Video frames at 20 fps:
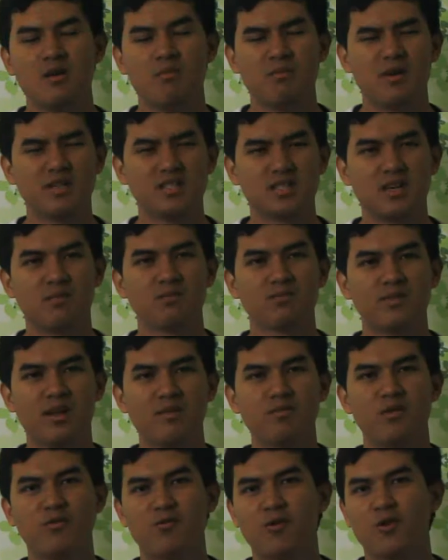But
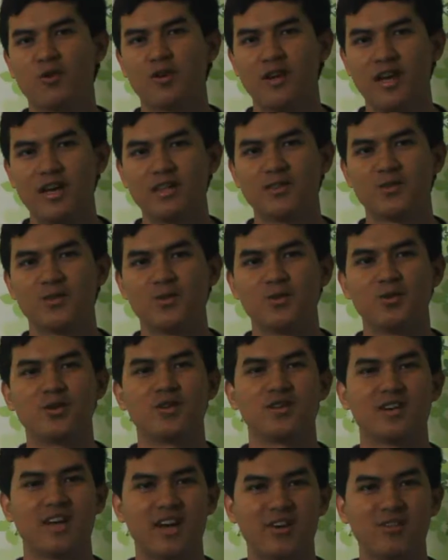sometimes we forget to
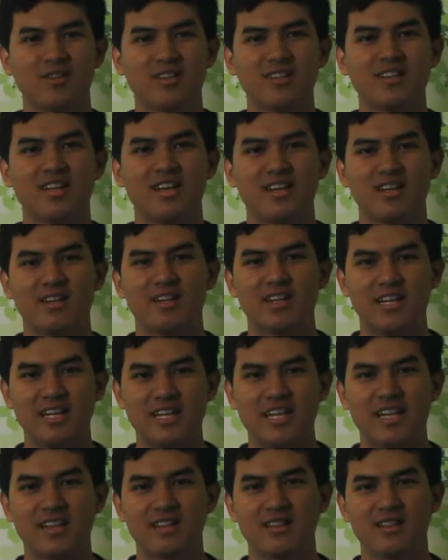carry it and
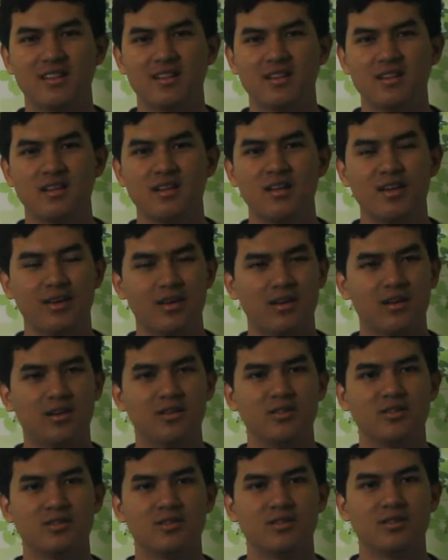clean it.
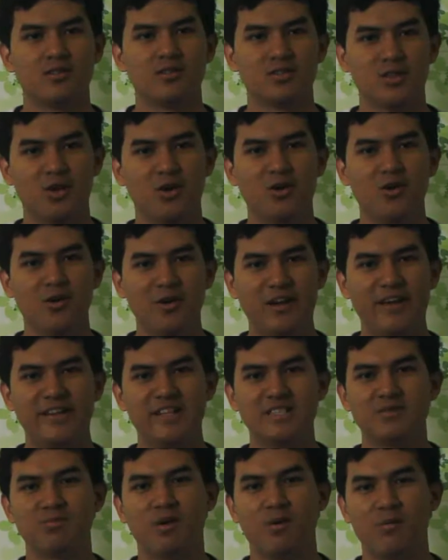So in
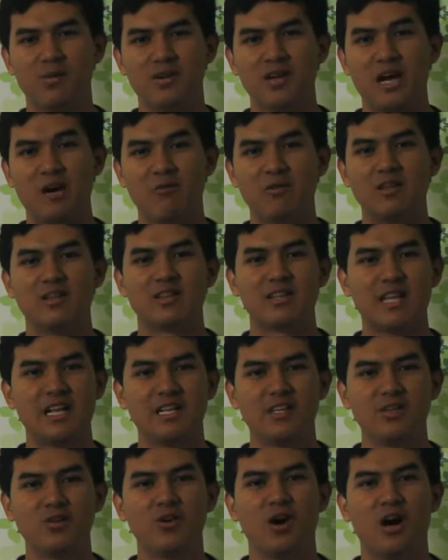this moment I will
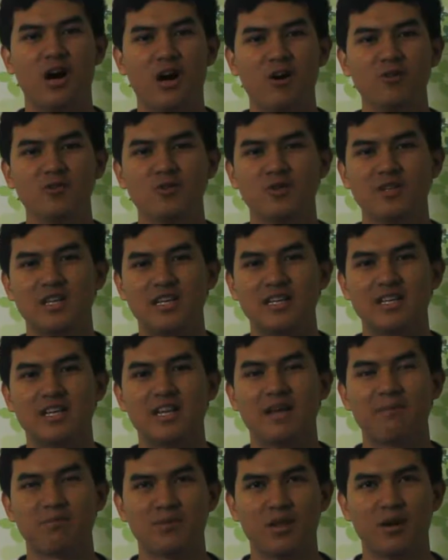tell you how to clean a
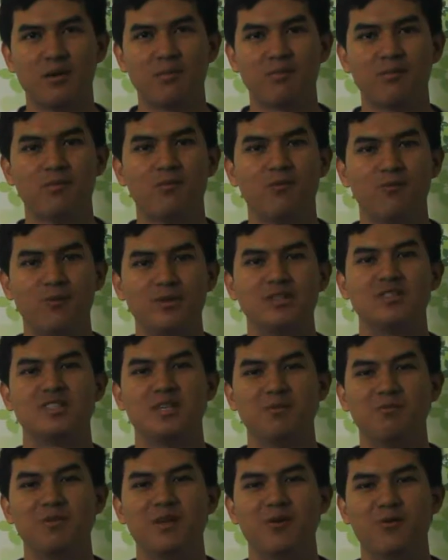laptop with
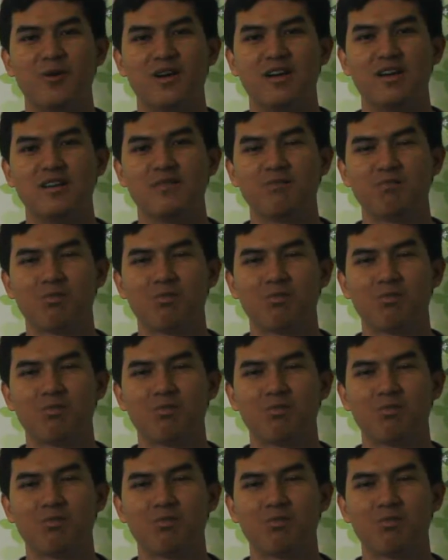simple way.